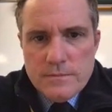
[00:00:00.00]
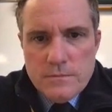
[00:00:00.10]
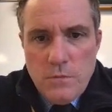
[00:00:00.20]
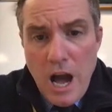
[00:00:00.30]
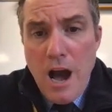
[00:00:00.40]

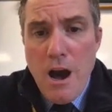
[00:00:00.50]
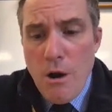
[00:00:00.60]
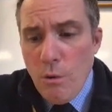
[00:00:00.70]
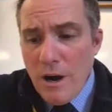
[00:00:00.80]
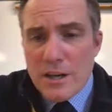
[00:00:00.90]

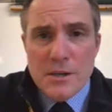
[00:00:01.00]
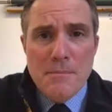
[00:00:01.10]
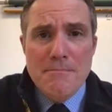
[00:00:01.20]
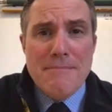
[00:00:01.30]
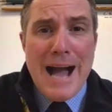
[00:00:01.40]
Oh,
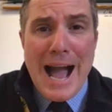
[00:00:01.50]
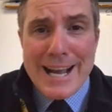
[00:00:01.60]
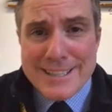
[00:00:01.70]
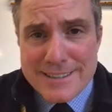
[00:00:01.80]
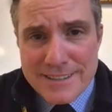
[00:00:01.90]
welcome
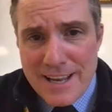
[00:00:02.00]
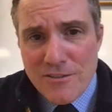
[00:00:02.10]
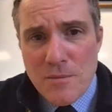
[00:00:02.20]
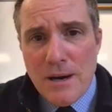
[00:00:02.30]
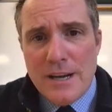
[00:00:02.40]
back,
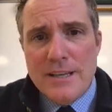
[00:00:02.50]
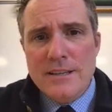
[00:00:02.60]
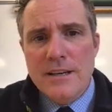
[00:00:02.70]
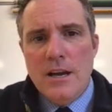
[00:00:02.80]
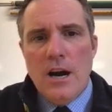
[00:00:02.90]
everybody.